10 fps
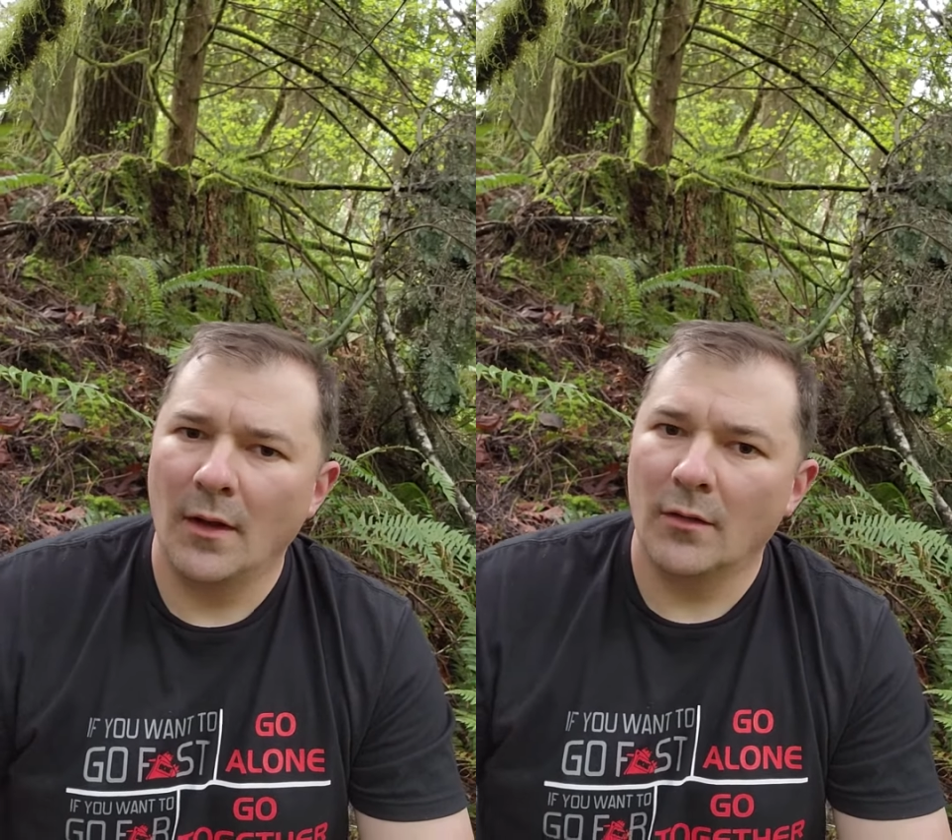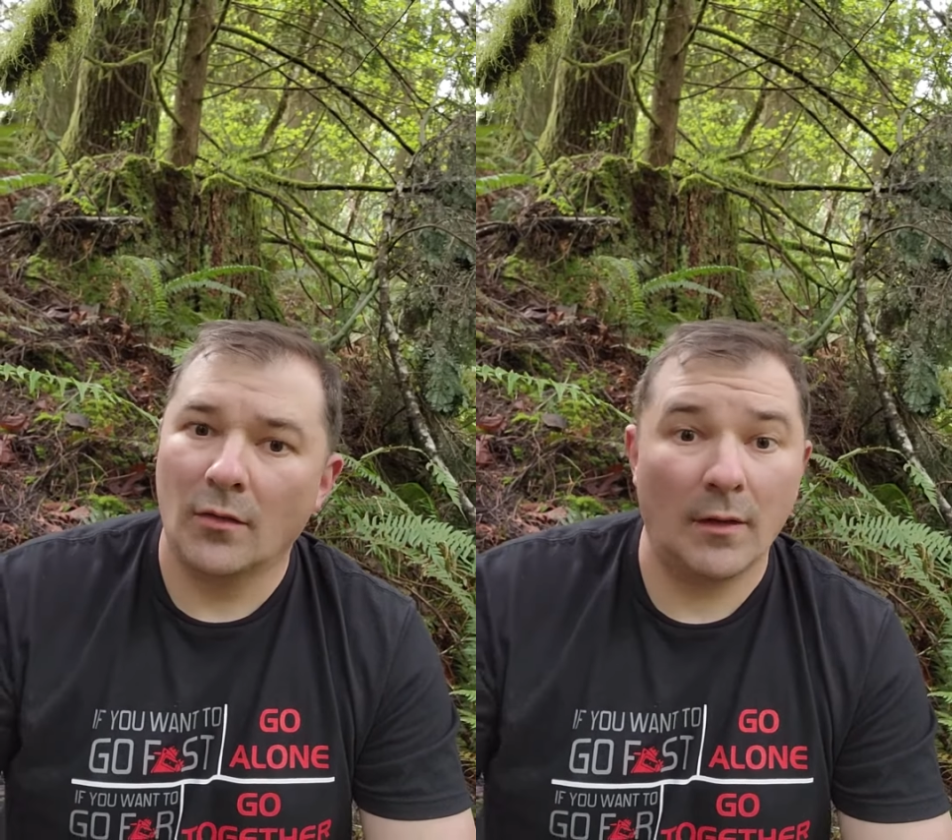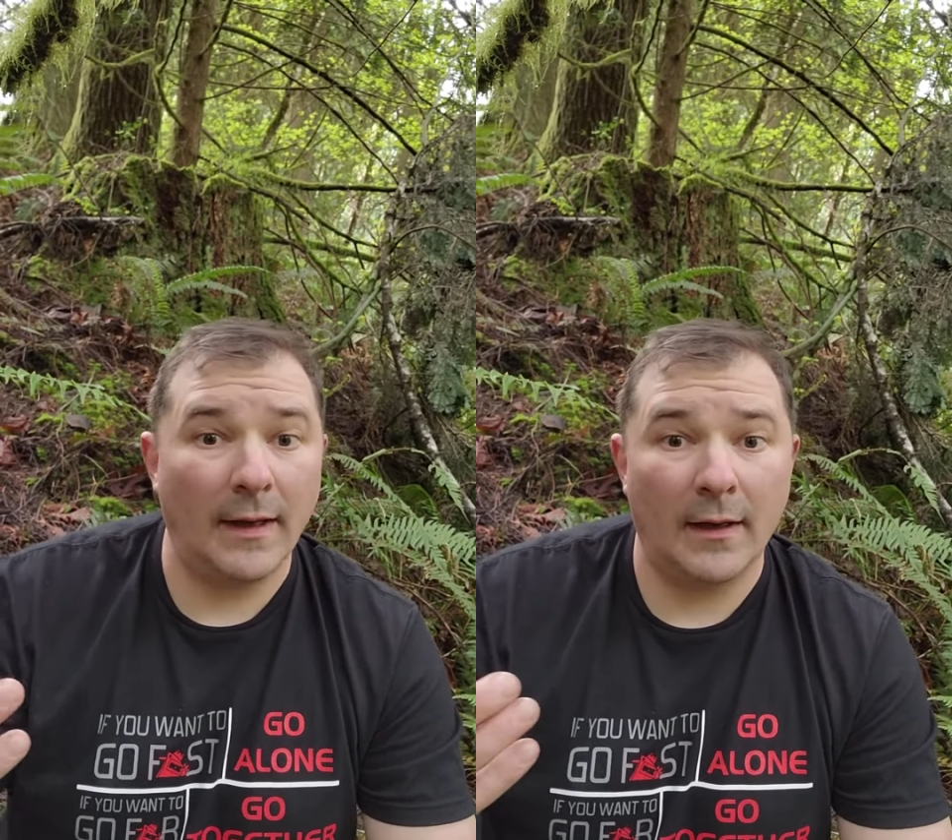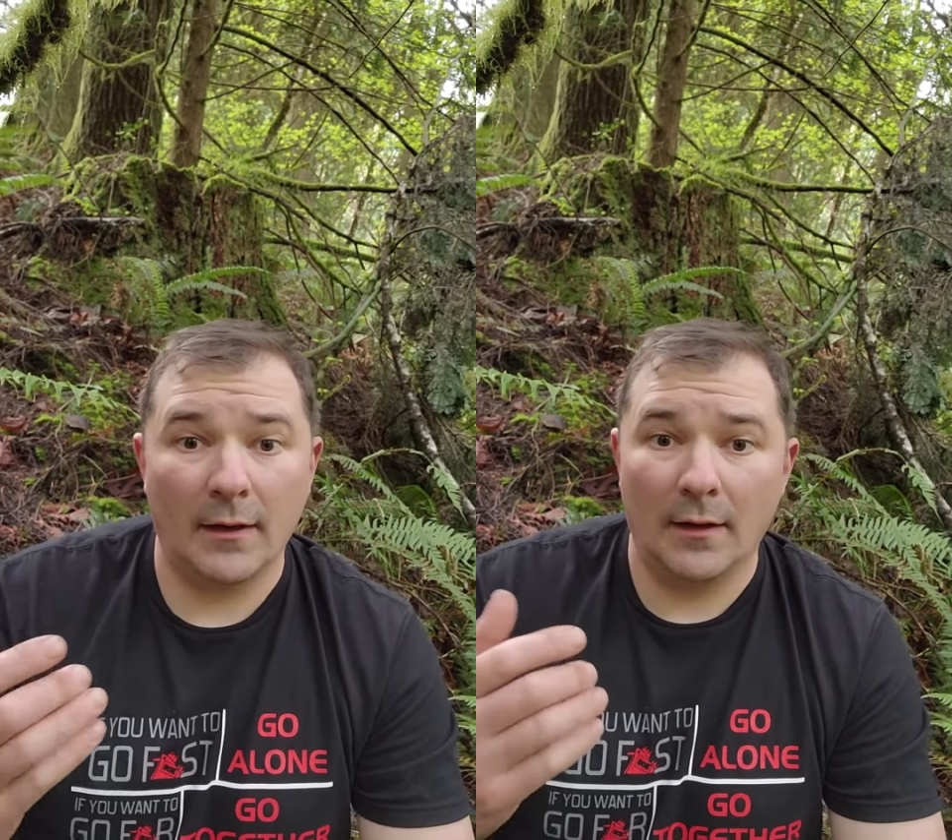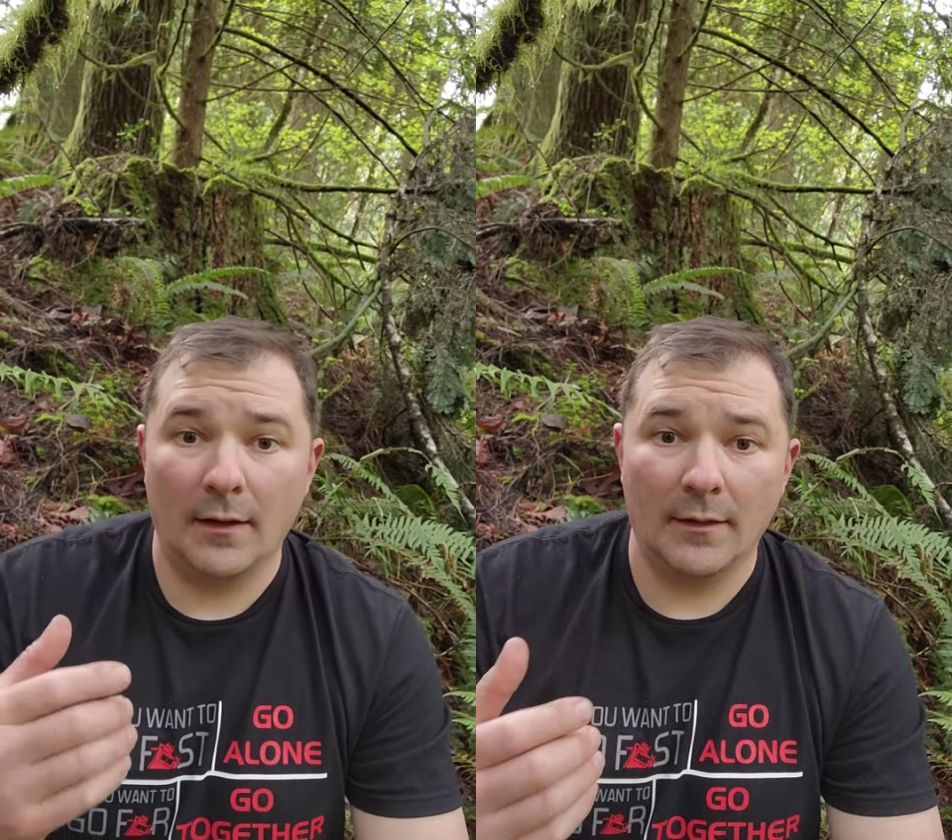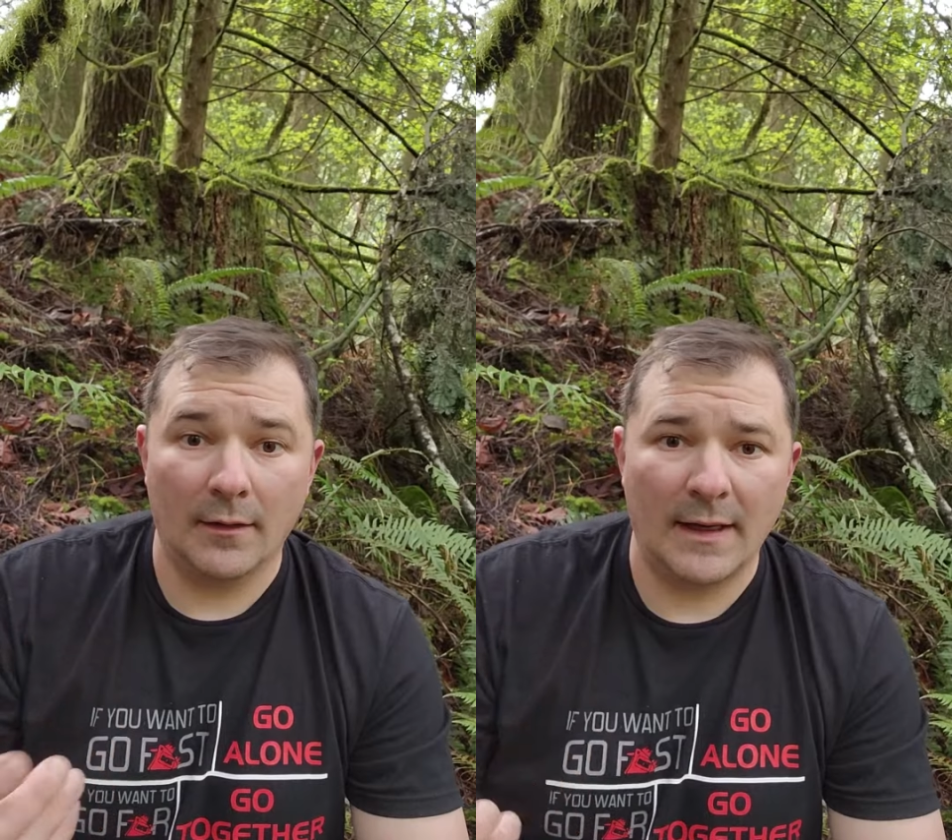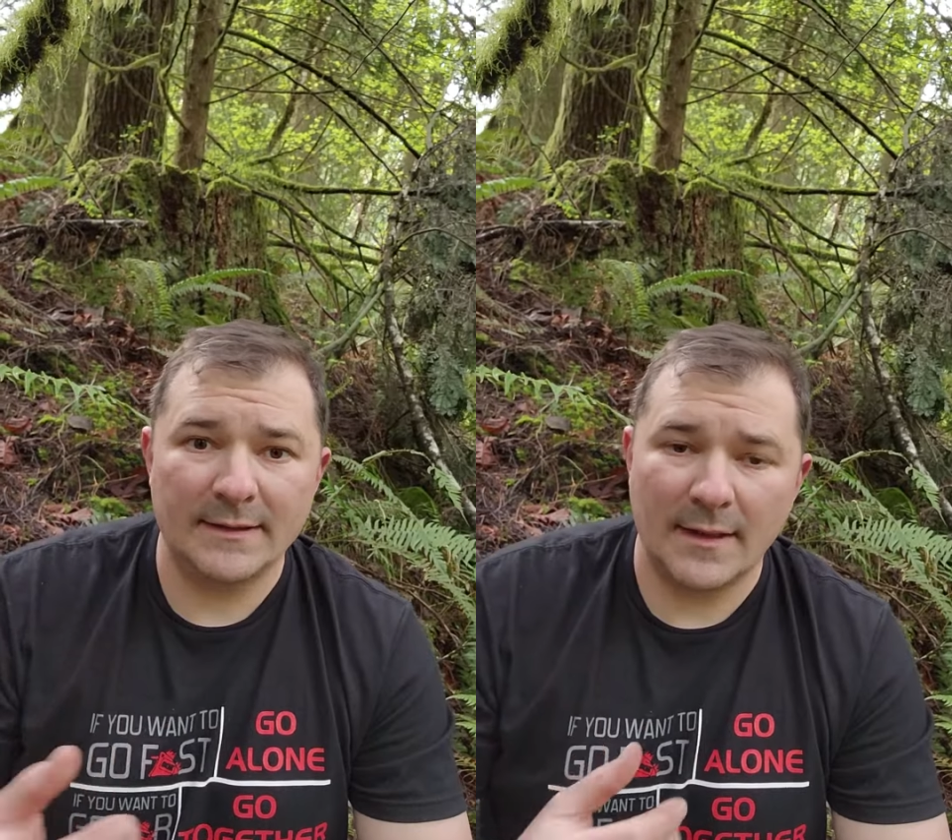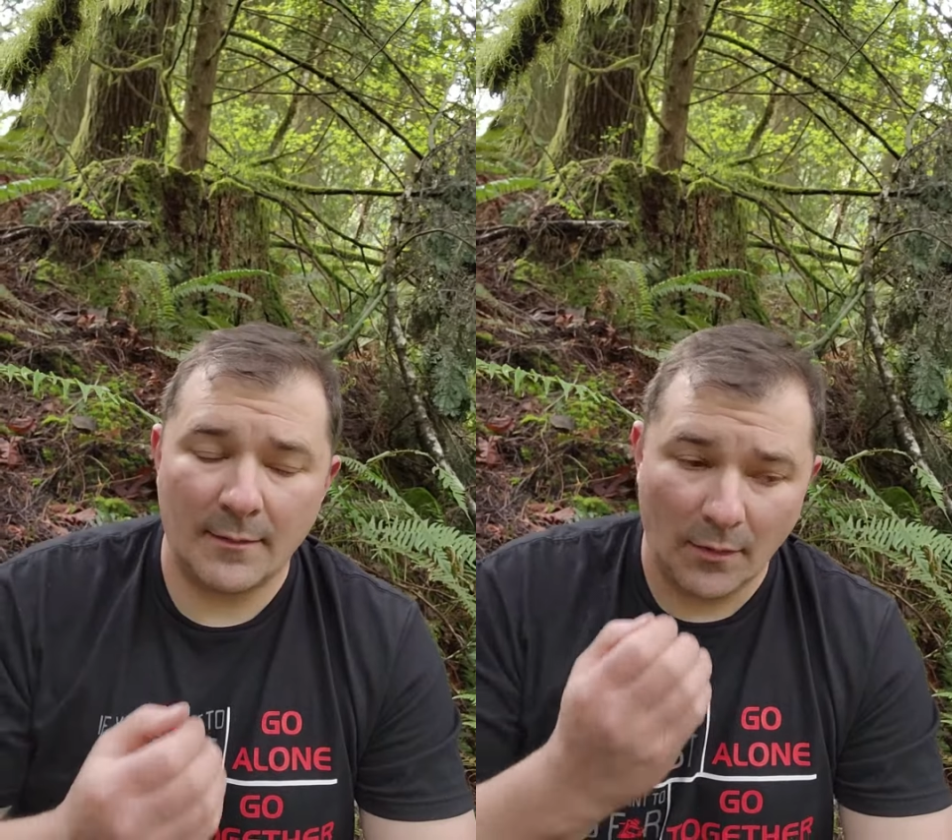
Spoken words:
Looked like the last time the